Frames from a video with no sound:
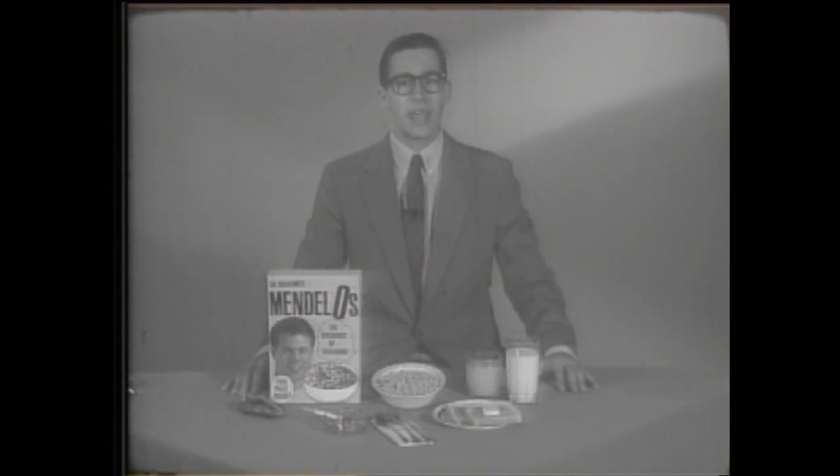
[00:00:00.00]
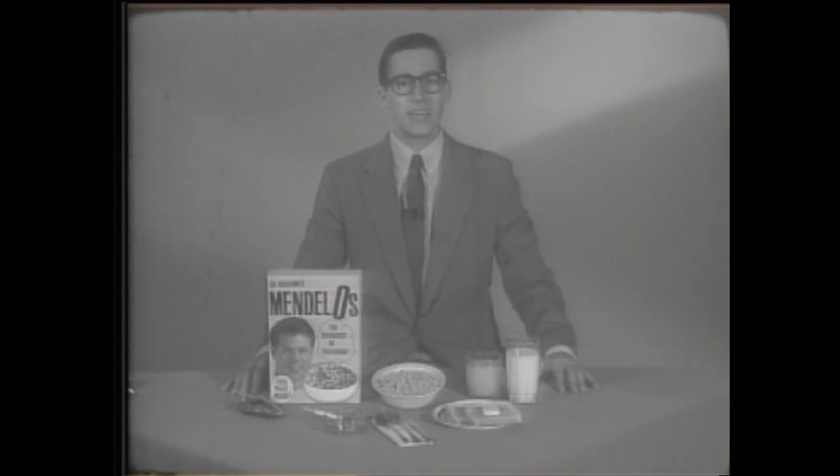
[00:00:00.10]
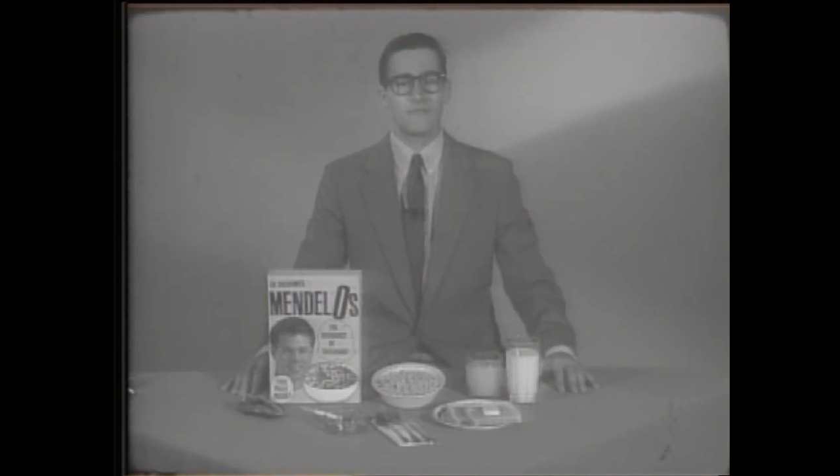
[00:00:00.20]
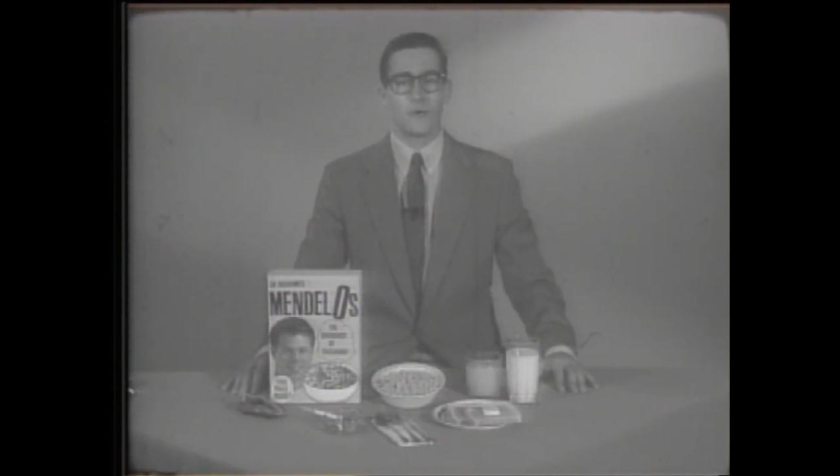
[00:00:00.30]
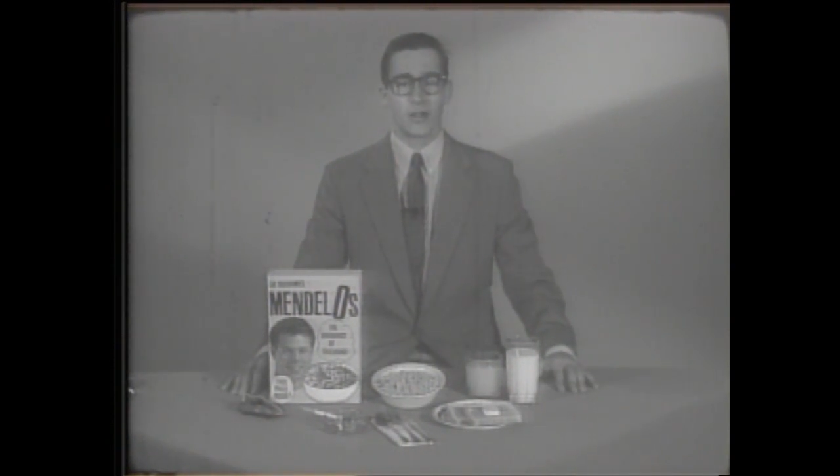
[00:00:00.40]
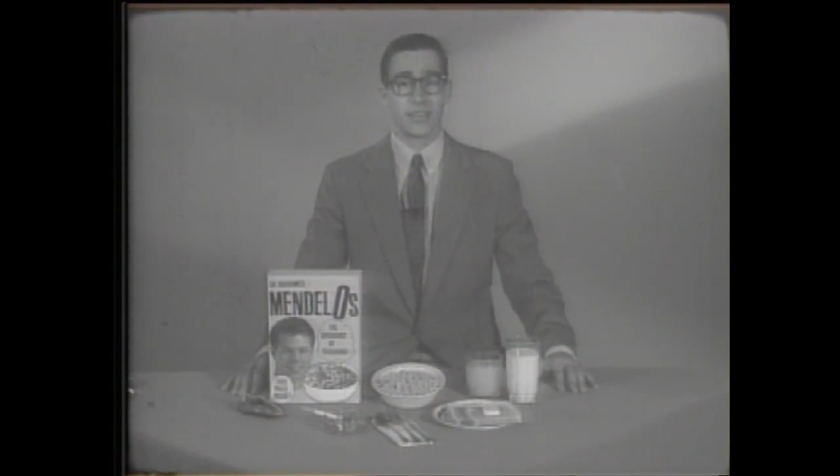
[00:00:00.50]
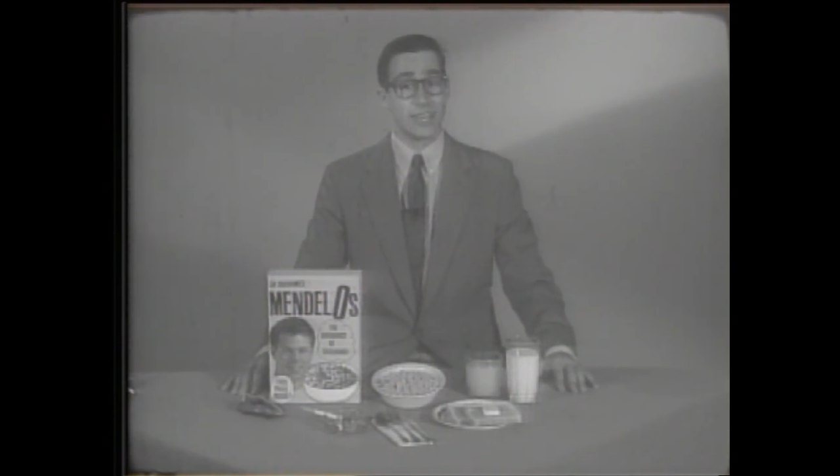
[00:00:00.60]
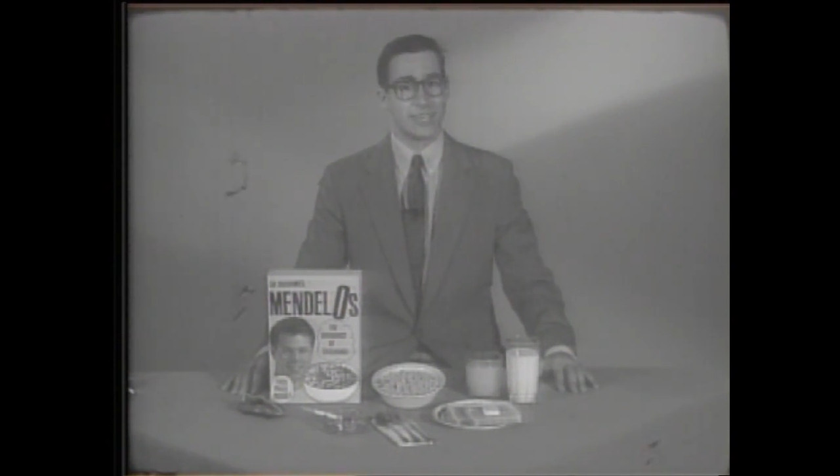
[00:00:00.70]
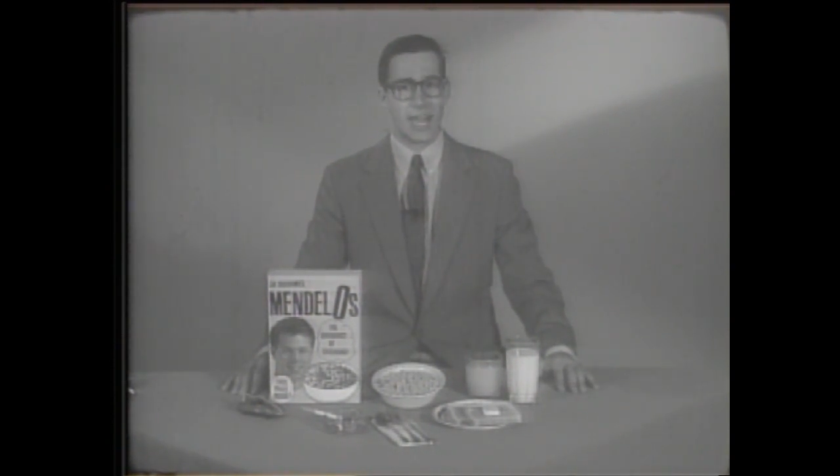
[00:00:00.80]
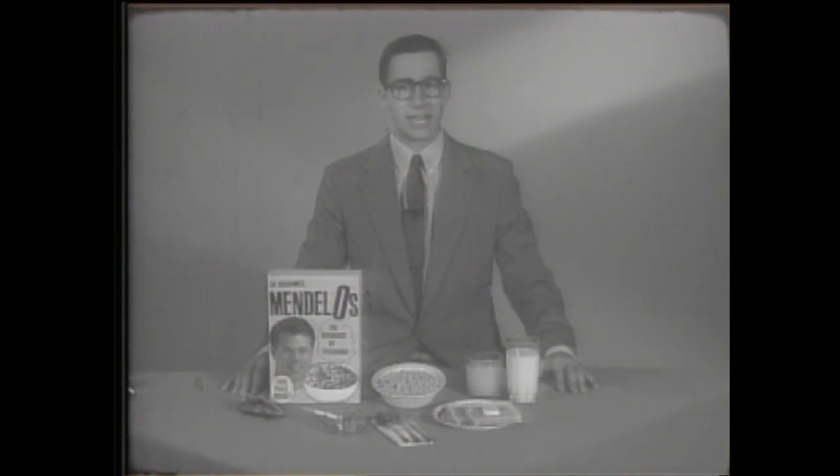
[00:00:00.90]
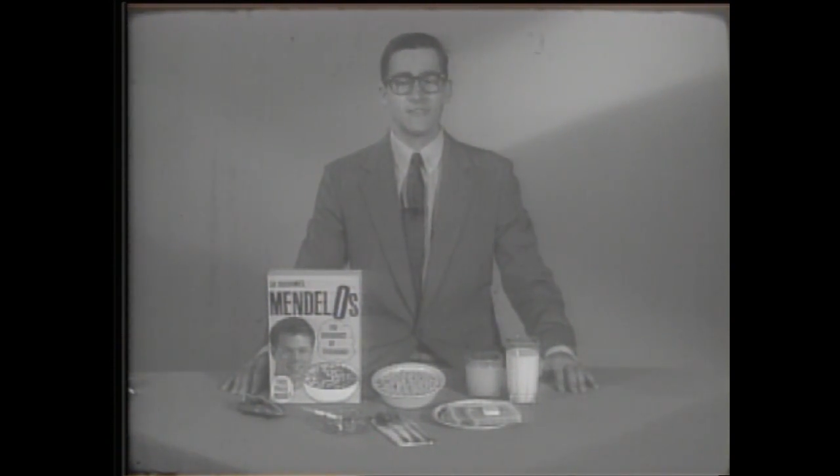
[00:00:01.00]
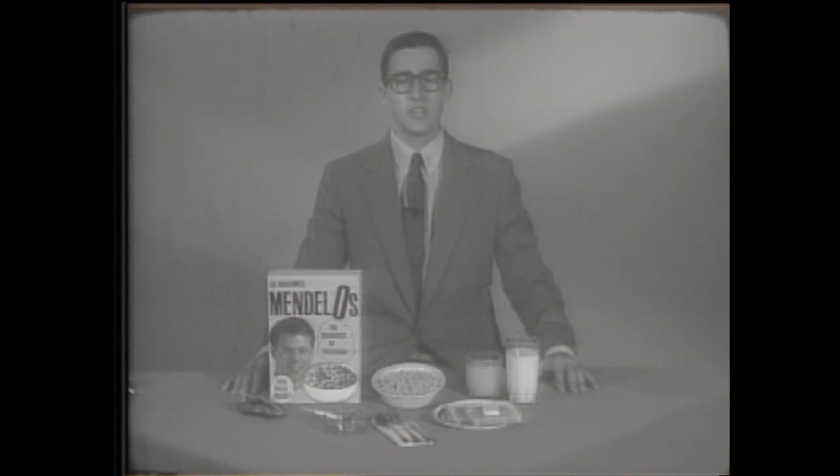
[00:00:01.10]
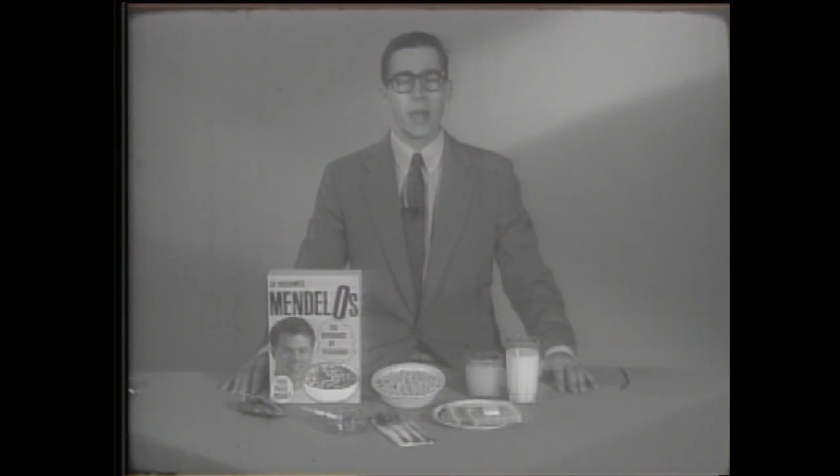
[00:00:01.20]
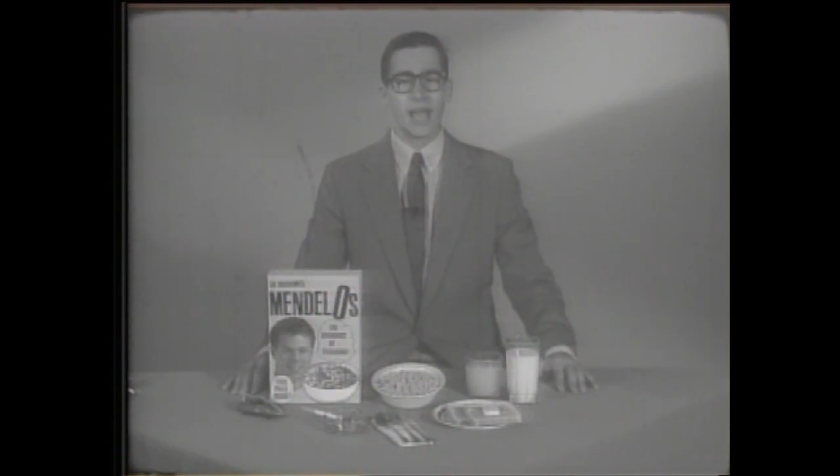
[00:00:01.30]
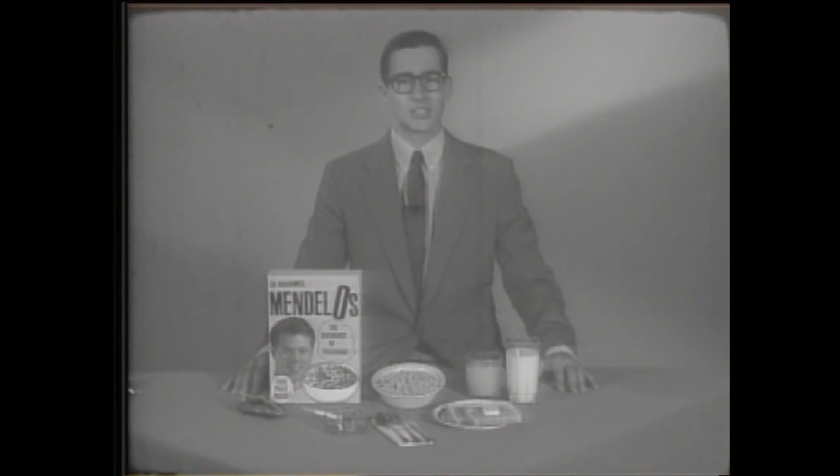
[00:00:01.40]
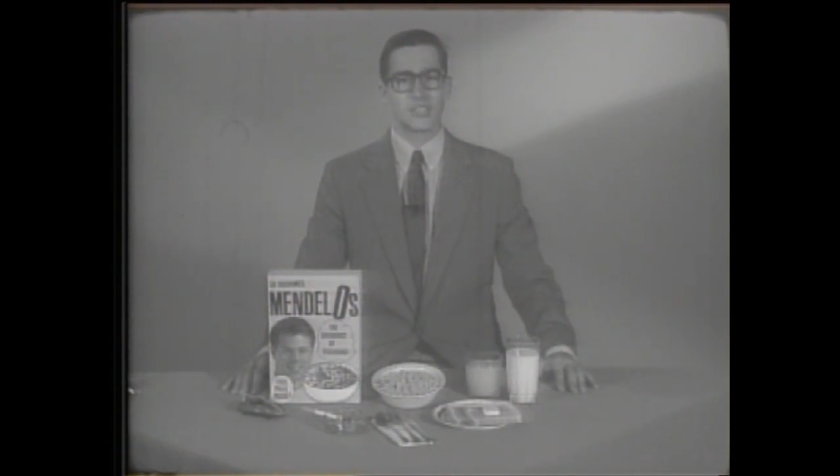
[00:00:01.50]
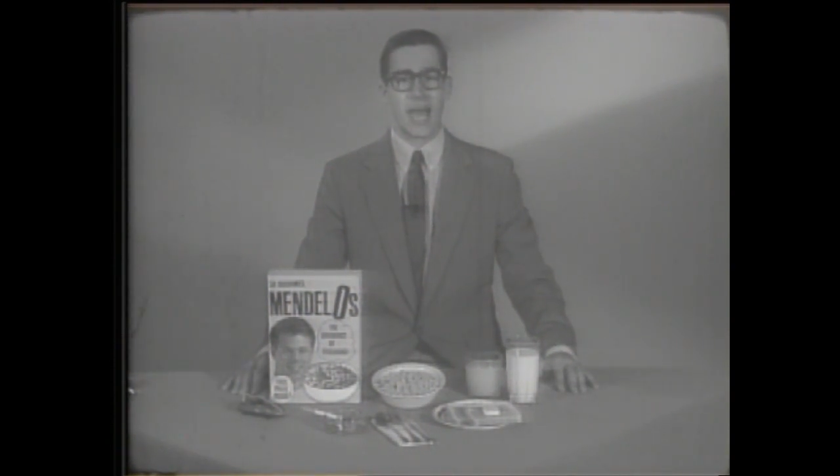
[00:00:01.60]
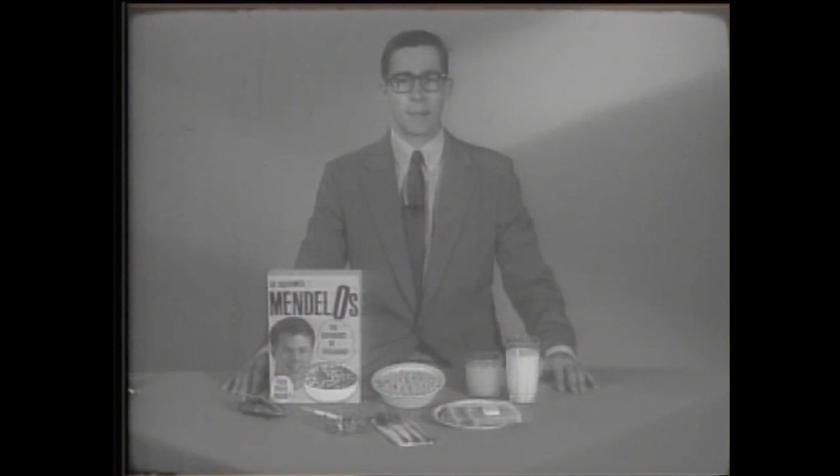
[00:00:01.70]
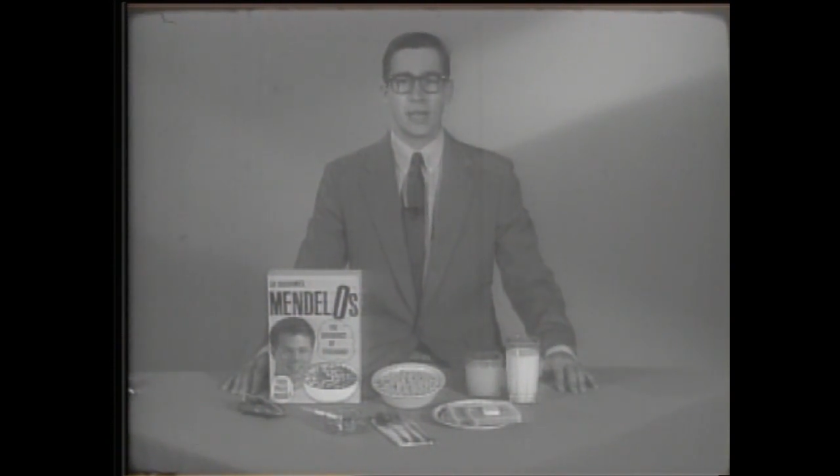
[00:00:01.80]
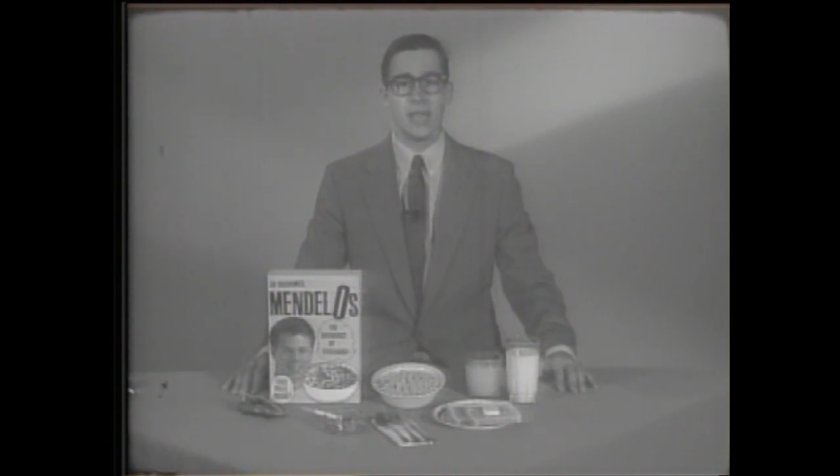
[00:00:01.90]
penny for it, not even a box
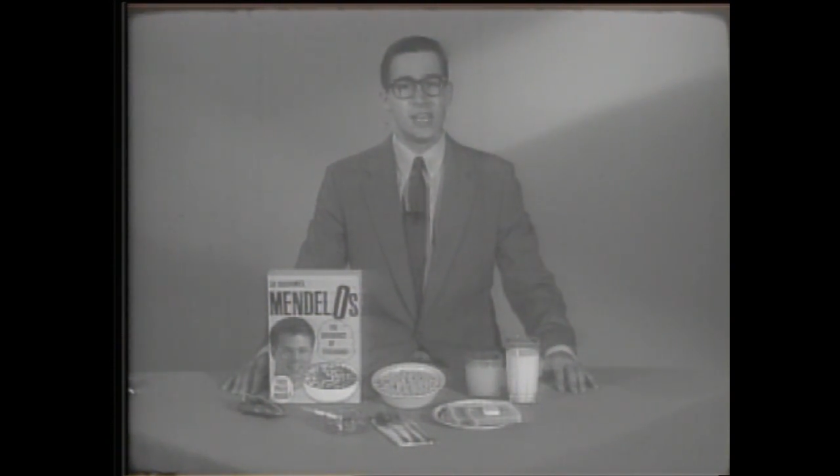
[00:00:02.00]
top.